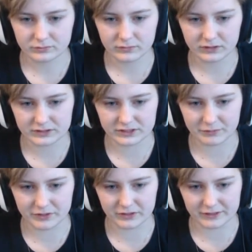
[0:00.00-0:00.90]

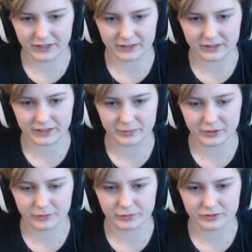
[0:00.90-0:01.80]
Something like that. Can that be
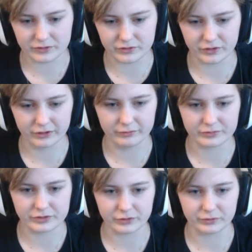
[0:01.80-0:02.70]
opened? No.
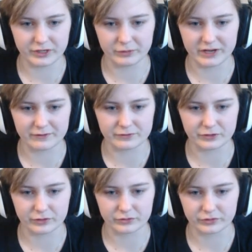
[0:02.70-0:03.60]
So, yeah, we have to
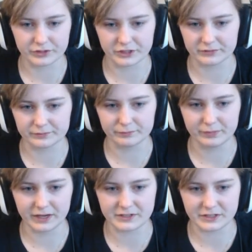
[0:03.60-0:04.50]
go through here.
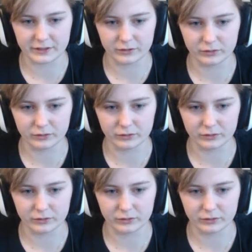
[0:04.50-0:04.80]
Bloody hell.